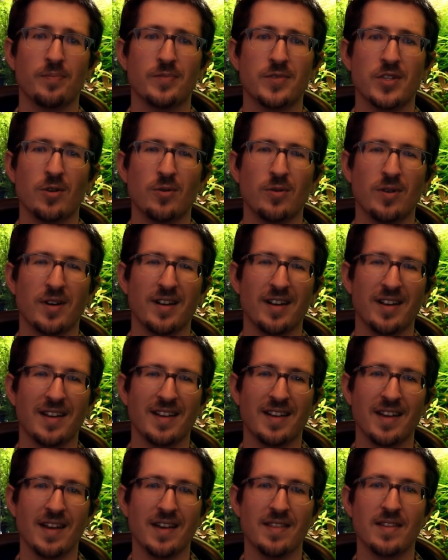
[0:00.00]
So
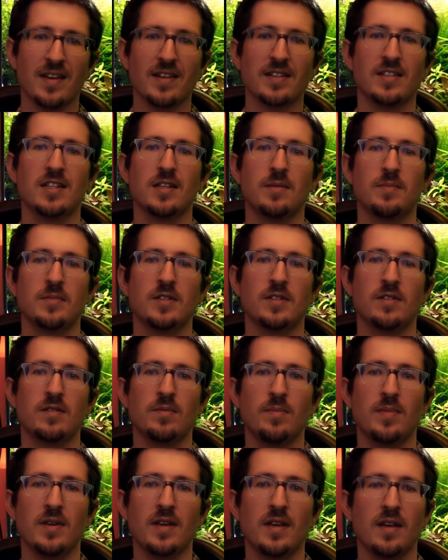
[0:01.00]
again, that seems to
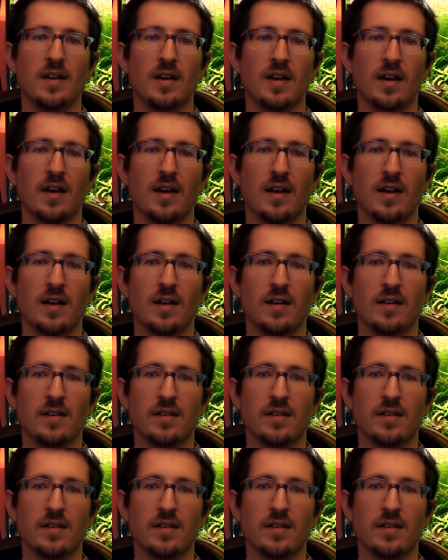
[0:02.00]
be, uh,